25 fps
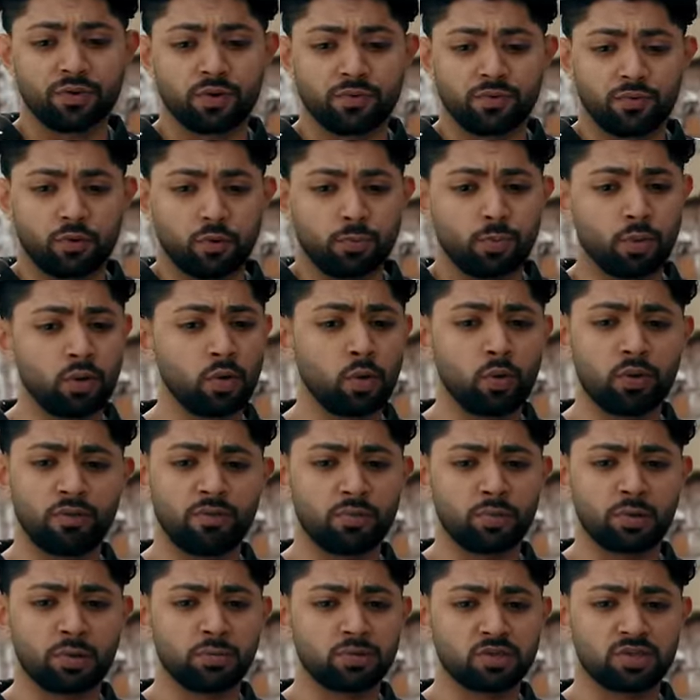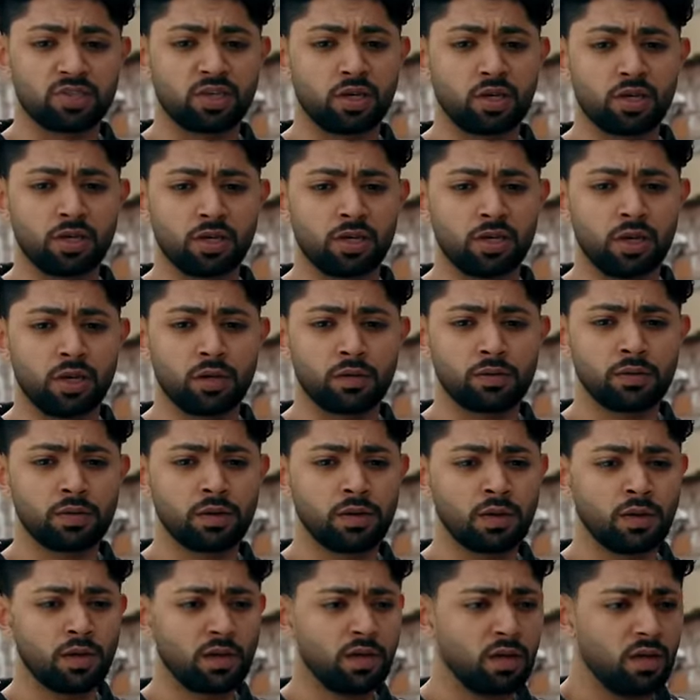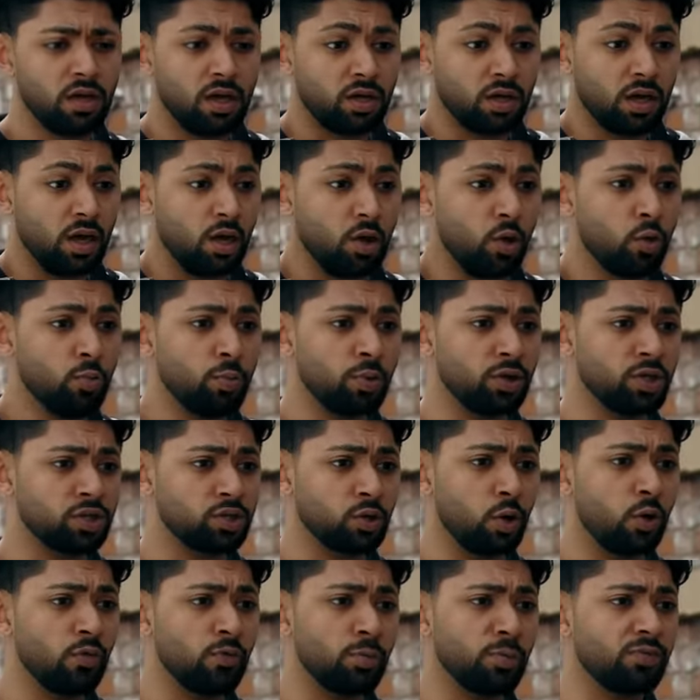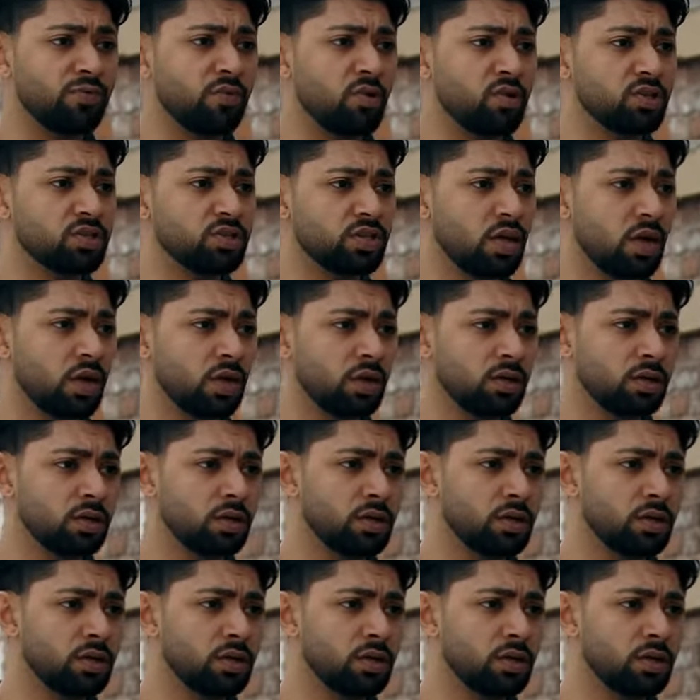of food, but nowhere for people to sit and eat it. I can't open. It's over before it started.